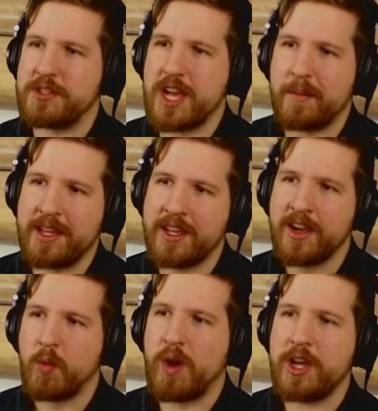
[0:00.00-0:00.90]
dummy.
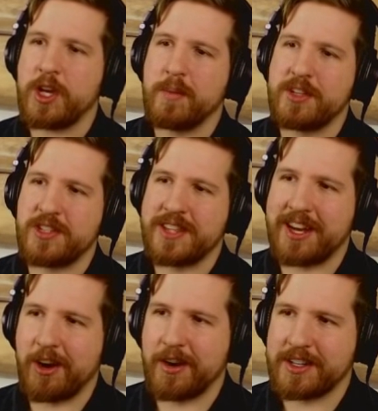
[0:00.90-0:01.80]
Why you commissioned
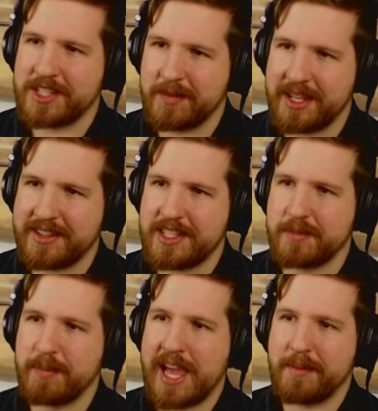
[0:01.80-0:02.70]
that artist to make these
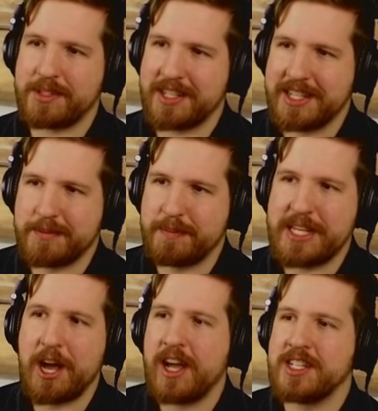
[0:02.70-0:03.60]
maps is
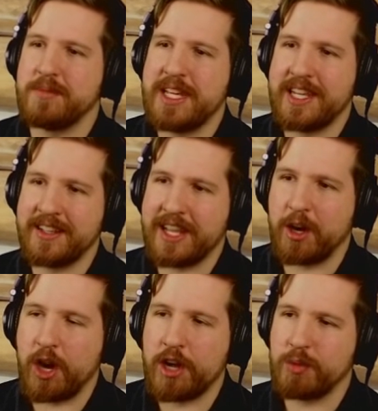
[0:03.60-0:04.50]
beyond me. They
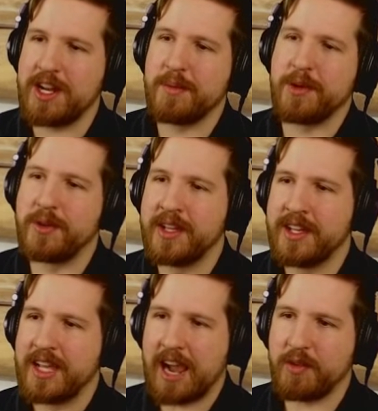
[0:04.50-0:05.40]
are unreadable.
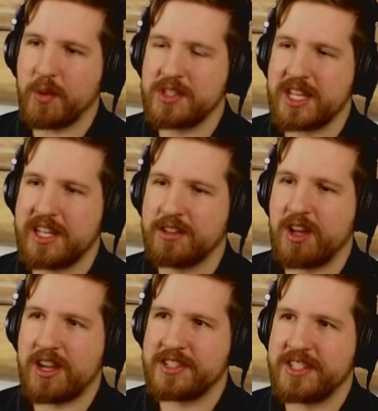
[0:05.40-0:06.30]
Everyone's getting
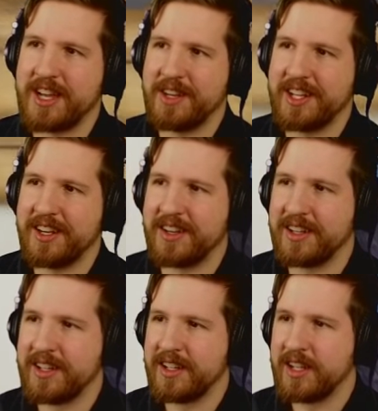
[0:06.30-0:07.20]
lost down here.
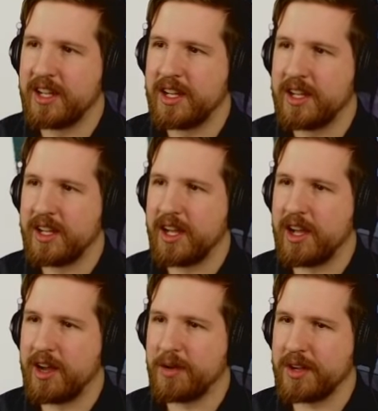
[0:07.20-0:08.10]

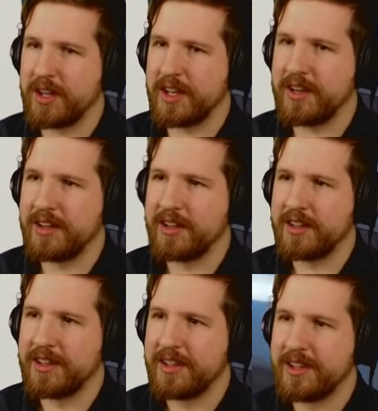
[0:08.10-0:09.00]
Oh, good.
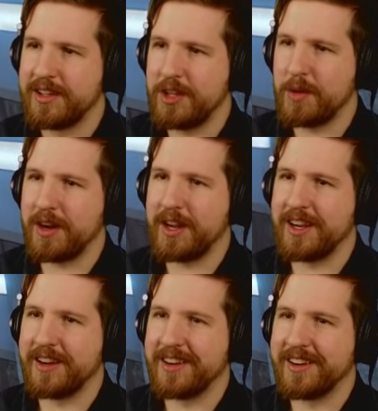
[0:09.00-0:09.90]
You are
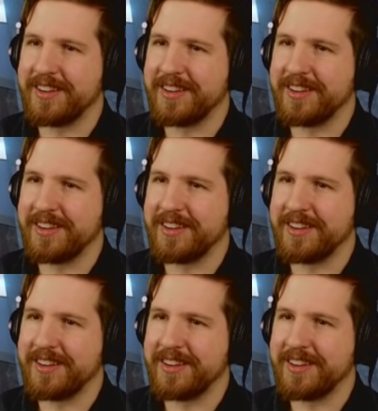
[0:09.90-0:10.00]
here.